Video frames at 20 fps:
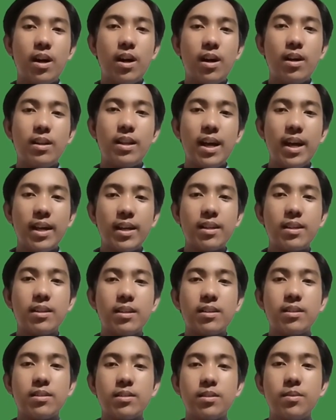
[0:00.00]
uh, like,
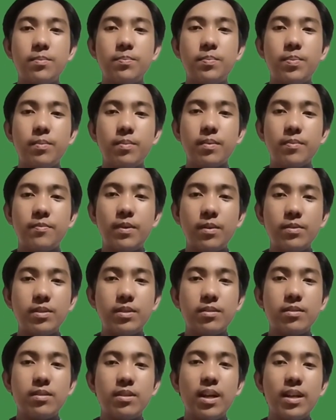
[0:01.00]

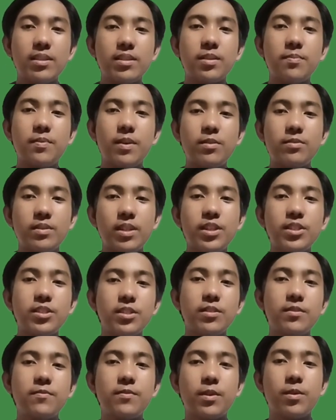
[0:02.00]
like the
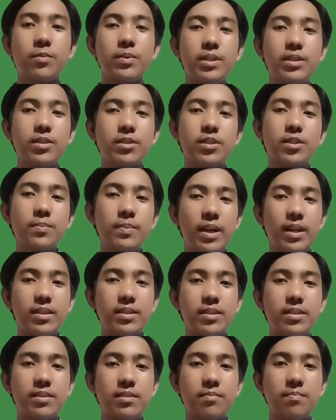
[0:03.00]
foundation for wind
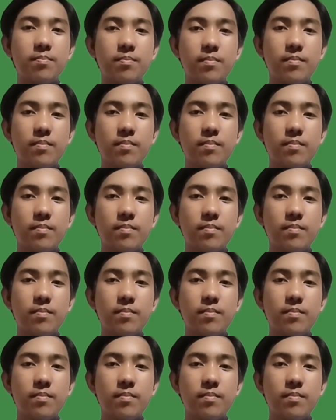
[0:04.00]
turbines.